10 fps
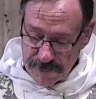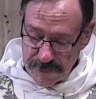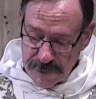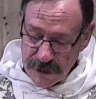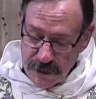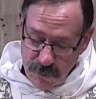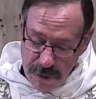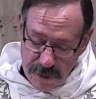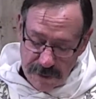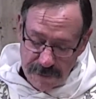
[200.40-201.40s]
She
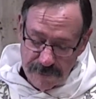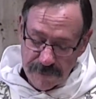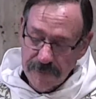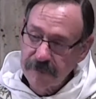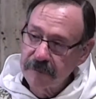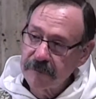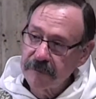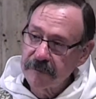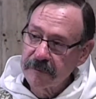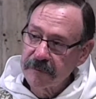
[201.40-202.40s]
worked,
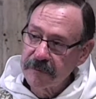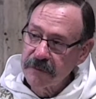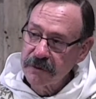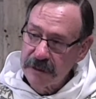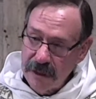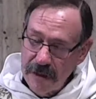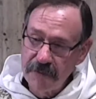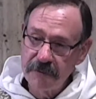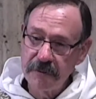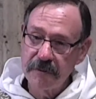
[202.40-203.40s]
she
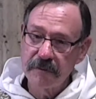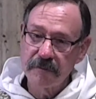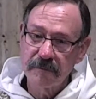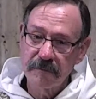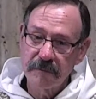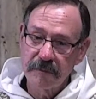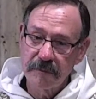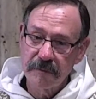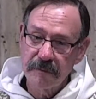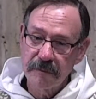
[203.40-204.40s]
loved,
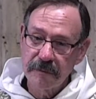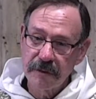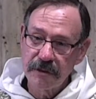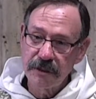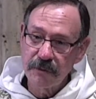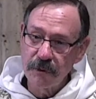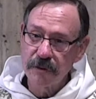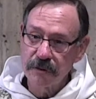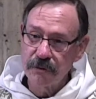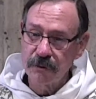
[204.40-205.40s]
and she
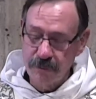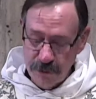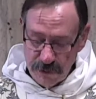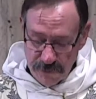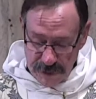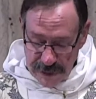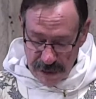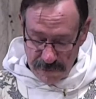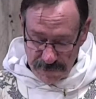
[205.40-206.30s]
worked to improve herself.